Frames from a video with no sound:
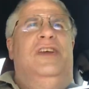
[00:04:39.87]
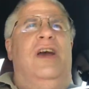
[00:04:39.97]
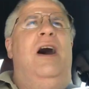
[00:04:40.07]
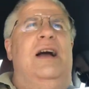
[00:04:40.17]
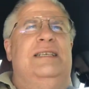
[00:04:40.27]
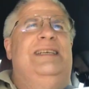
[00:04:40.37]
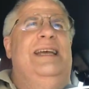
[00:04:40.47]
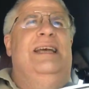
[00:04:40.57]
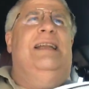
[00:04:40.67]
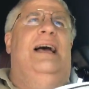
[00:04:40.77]

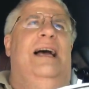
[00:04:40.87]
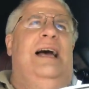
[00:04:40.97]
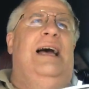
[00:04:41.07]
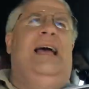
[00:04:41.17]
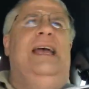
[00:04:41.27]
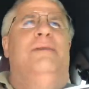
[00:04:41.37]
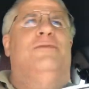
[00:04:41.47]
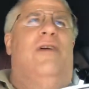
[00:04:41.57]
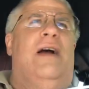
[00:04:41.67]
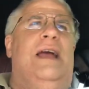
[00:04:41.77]
content, I am
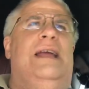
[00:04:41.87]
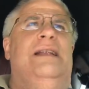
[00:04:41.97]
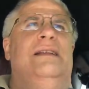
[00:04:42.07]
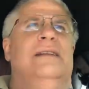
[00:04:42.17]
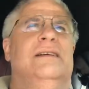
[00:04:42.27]
trying